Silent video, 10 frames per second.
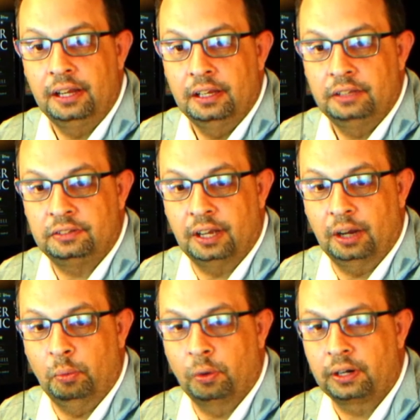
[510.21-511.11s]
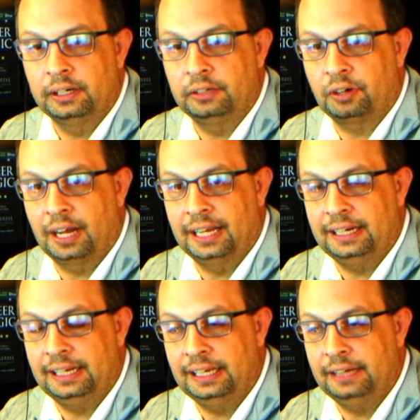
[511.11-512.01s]
So we're going to try and
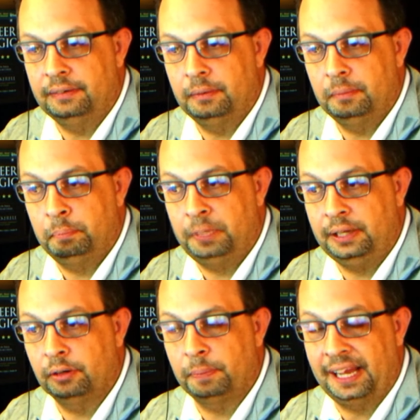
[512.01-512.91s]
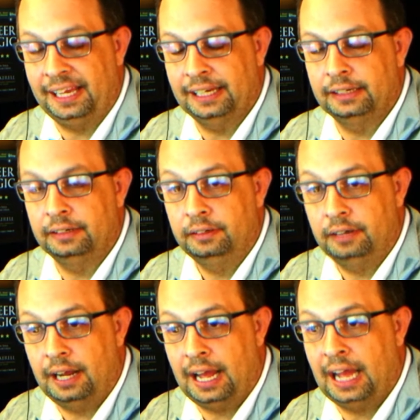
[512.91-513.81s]
hit Peter Pan
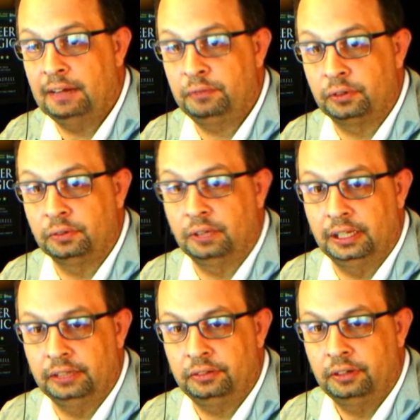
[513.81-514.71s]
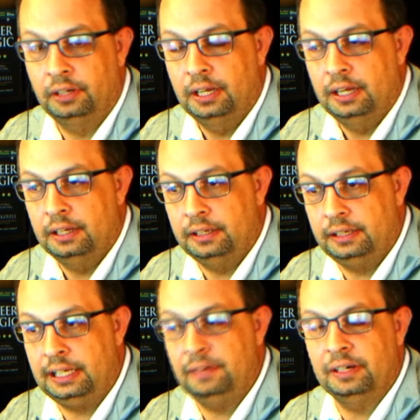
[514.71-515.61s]
after lunch.
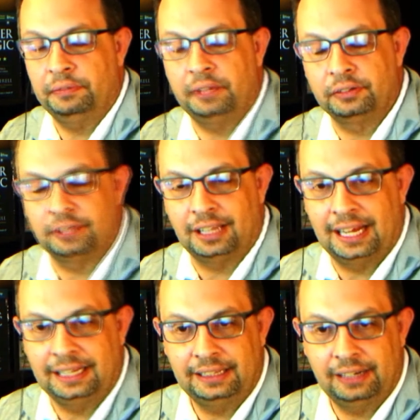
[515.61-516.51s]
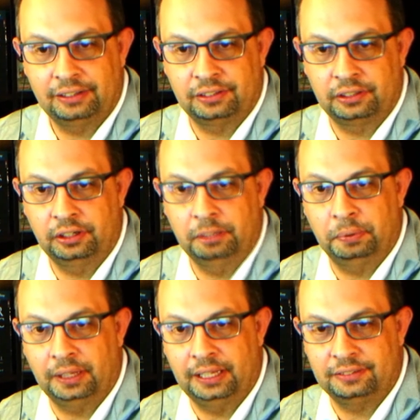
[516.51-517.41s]
Even if there's a line there, it's a good
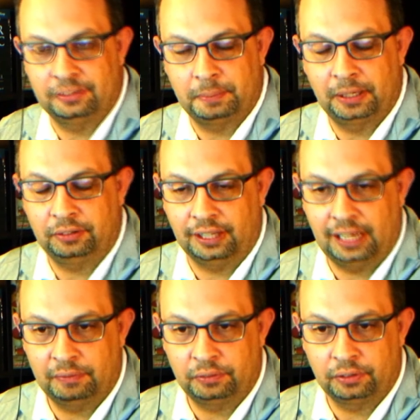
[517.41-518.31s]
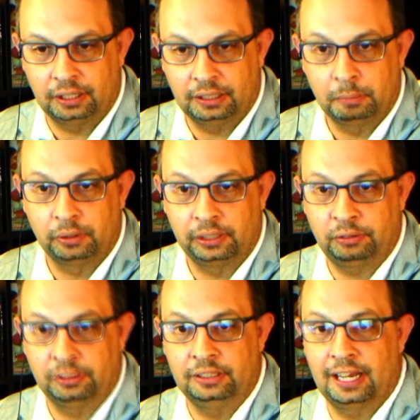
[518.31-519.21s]
place, especially after a Liberty
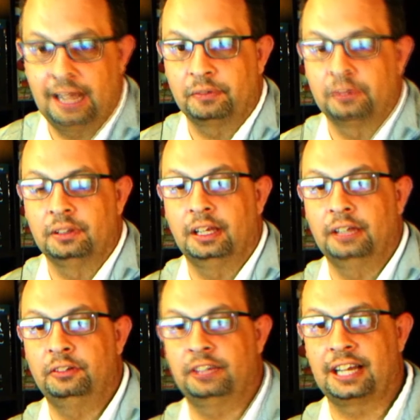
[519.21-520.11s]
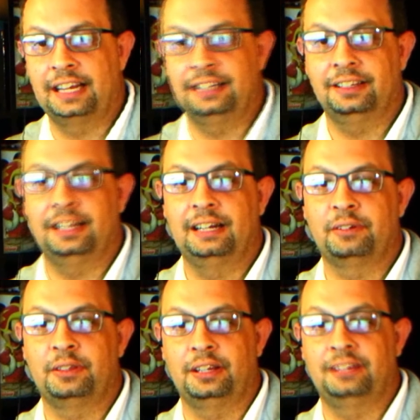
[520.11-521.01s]
Tree Tavern lunch, to kind of let
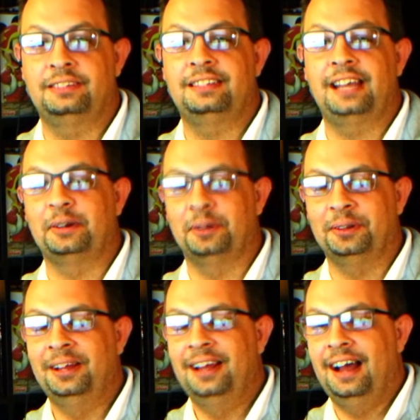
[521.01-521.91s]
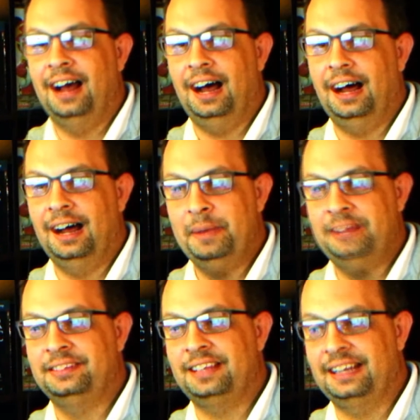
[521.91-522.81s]
everything settle and
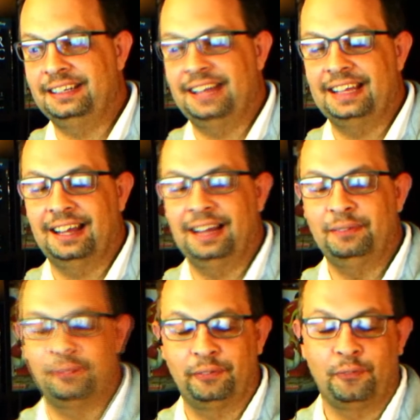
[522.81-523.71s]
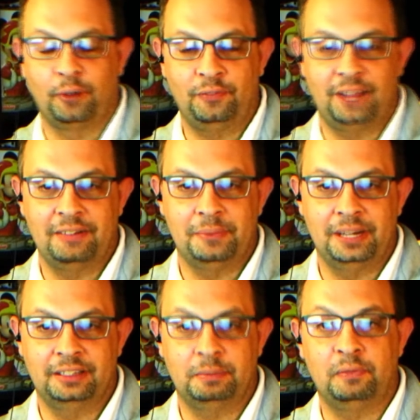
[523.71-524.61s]
stand in that line for 45
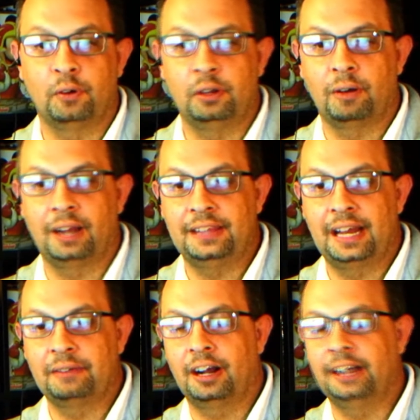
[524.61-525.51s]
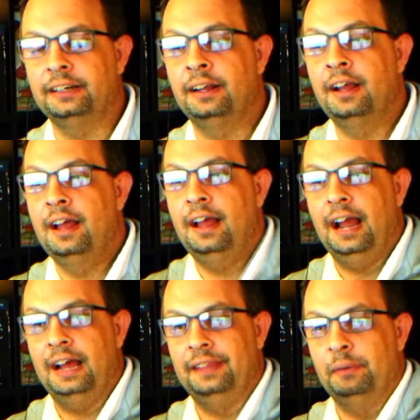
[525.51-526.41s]
minutes before you ride that ride.
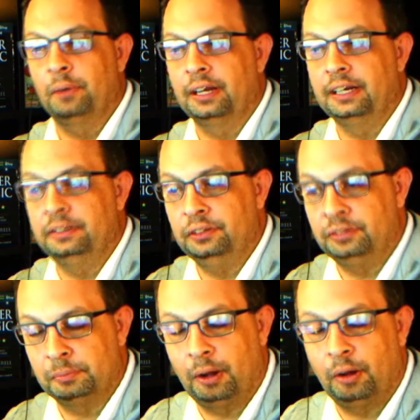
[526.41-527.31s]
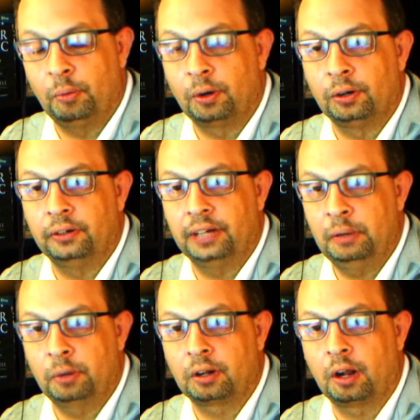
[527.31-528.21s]
And then we're going to do Small World and
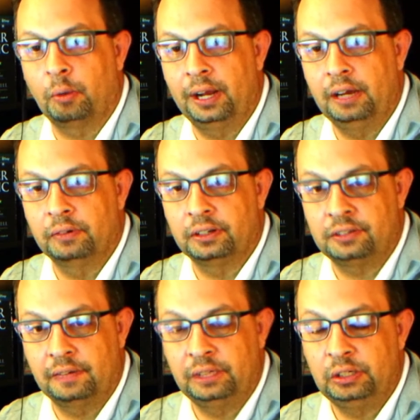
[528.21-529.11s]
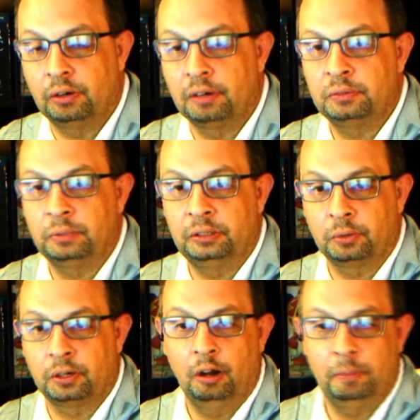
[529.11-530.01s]
work our way over to Seven Dwarfs, which we're
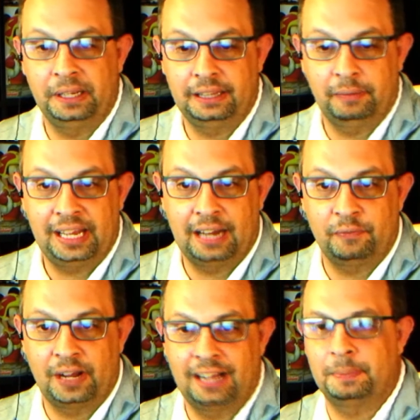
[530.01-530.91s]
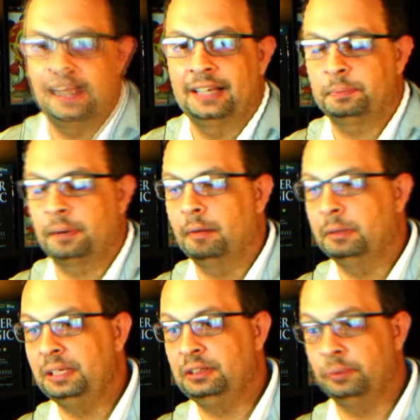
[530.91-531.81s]
hoping that we had a fast pass probably
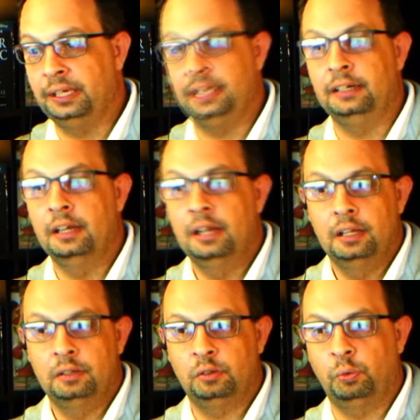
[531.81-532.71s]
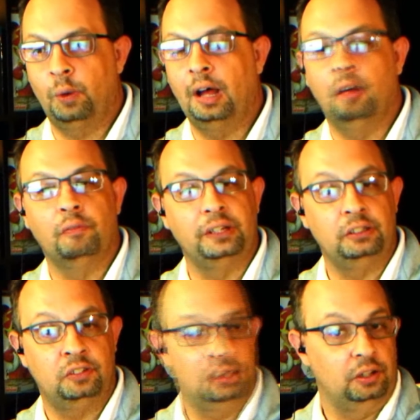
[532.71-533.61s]
between 12 and
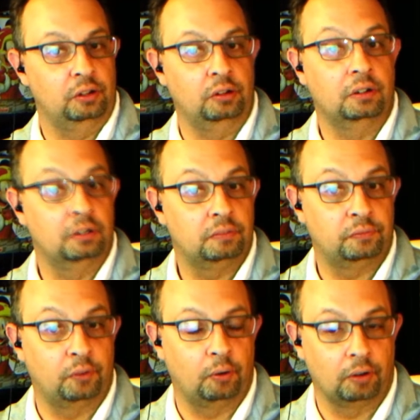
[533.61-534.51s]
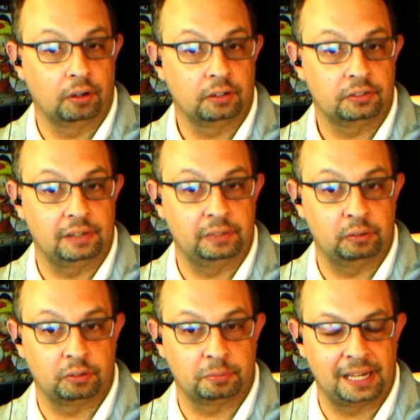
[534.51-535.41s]
2 for Seven
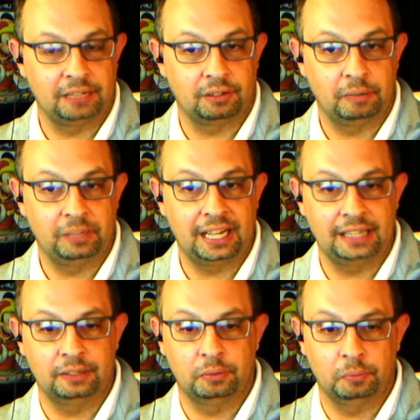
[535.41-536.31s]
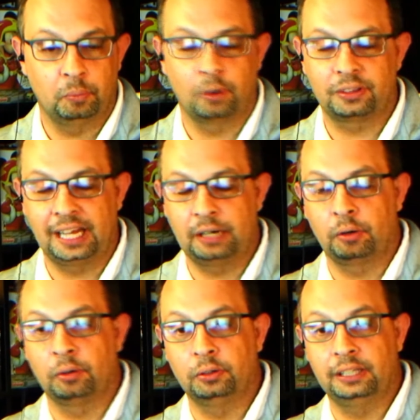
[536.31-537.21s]
Dwarfs Mine Train. We kind of work that
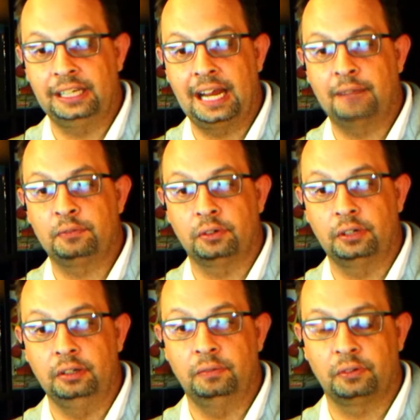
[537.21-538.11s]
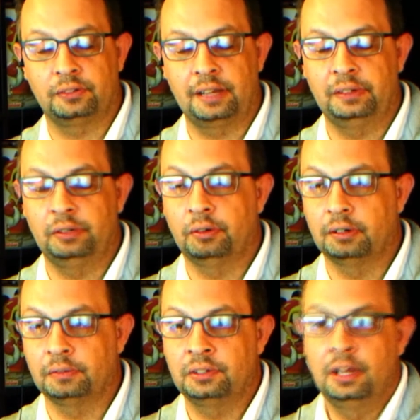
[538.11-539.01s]
early afternoon for Seven
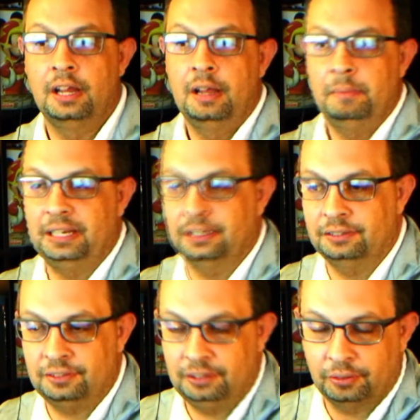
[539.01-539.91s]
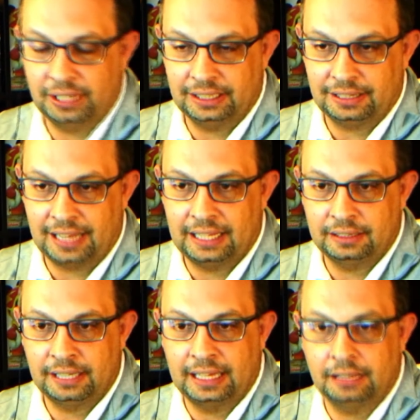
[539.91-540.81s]
Dwarfs because you'll get
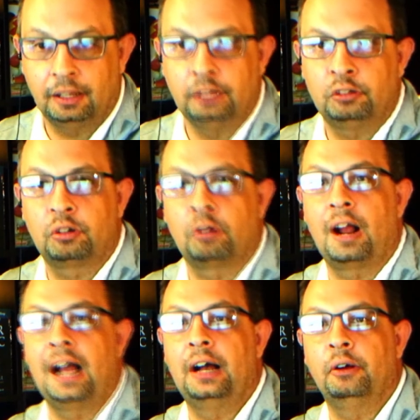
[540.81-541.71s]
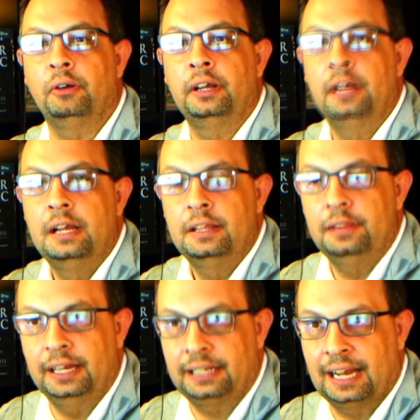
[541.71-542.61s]
that lunch crowd
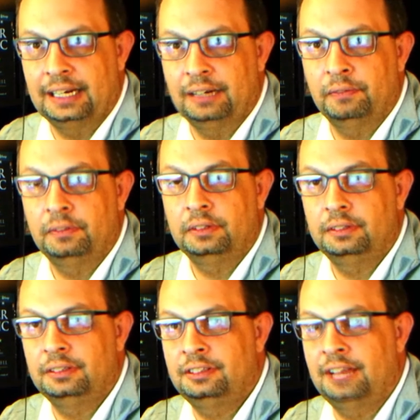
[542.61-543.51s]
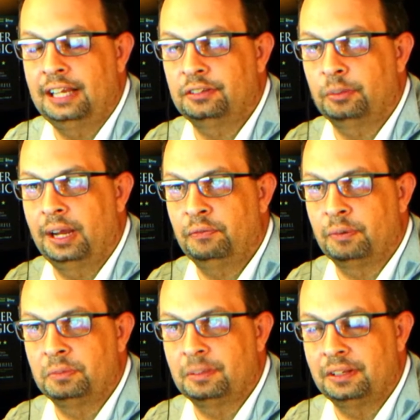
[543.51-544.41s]
that kind of takes away
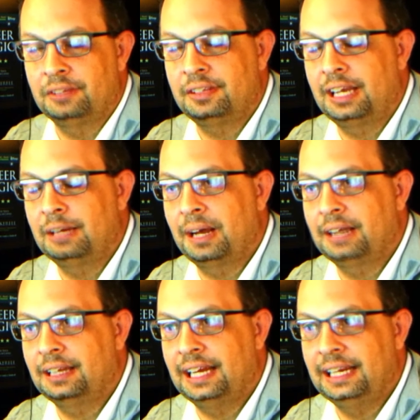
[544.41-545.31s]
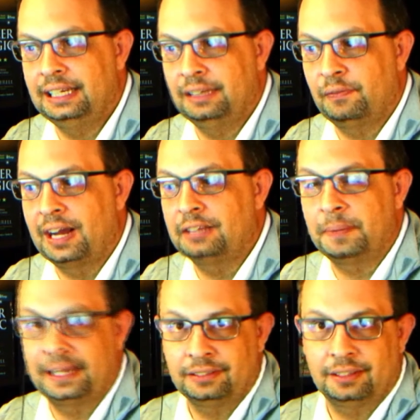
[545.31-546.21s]
some of the standby line, and the fast
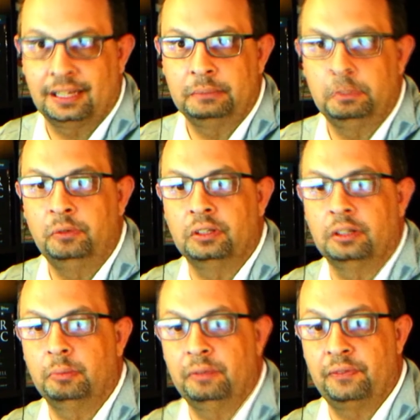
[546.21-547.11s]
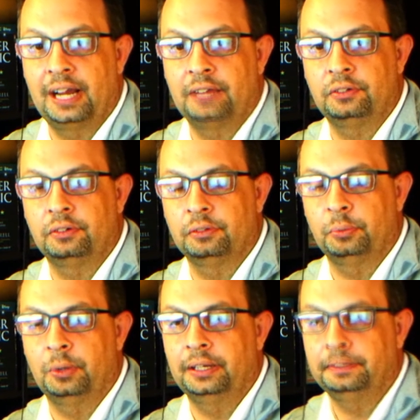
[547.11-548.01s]
pass line moves a little bit faster as
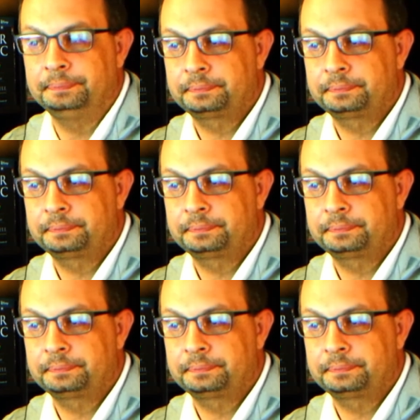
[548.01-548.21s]
well.